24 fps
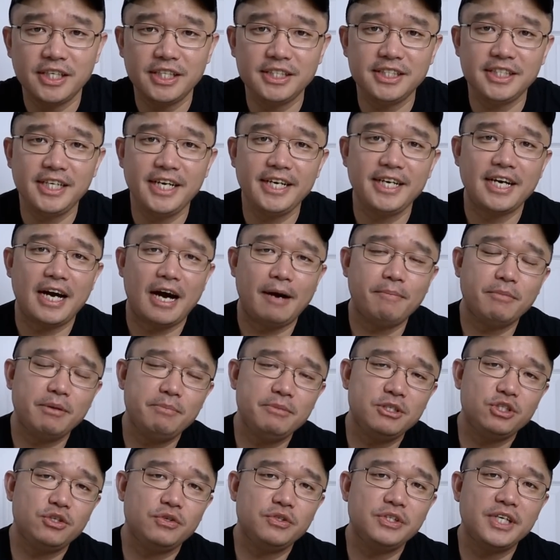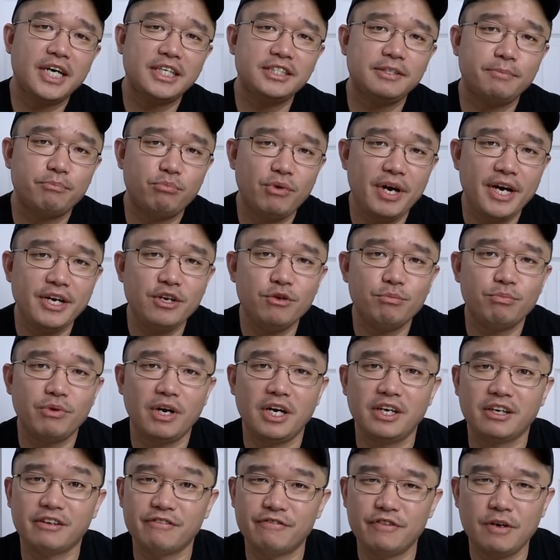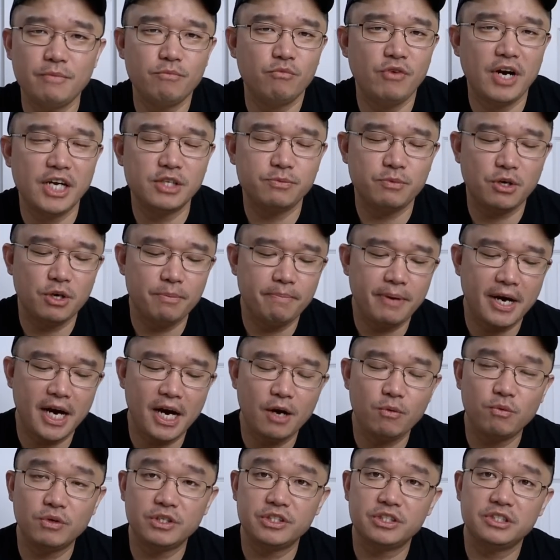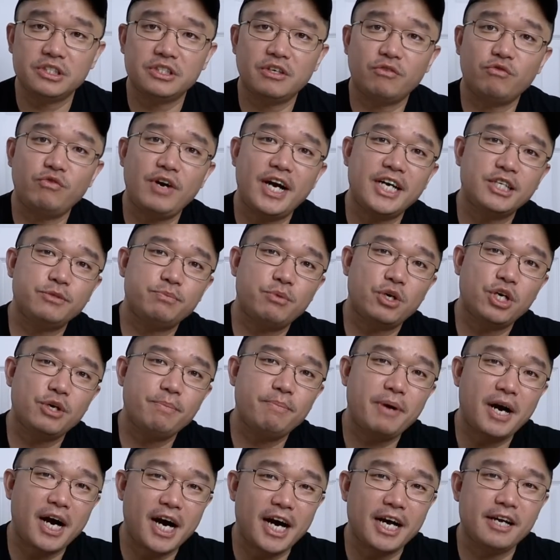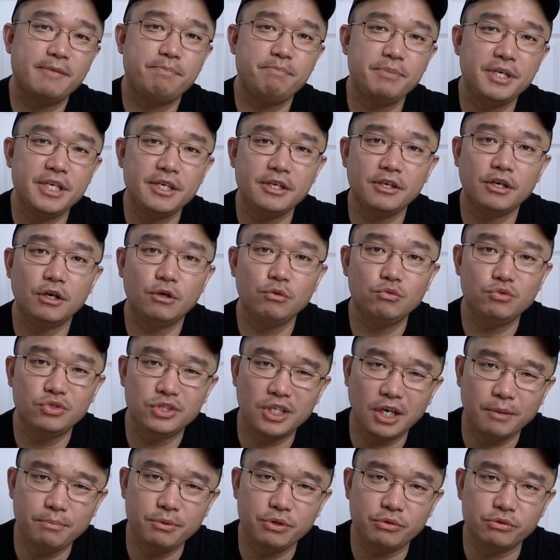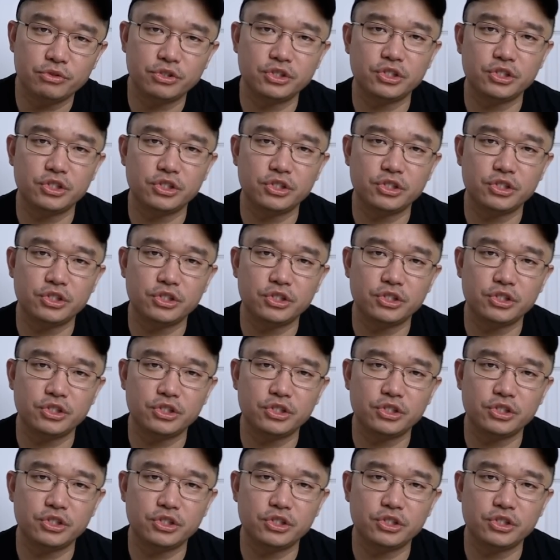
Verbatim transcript: And today I'm going to be showing you guys a brand new product from Raspberry Pi, which is the Raspberry Pi Pico W.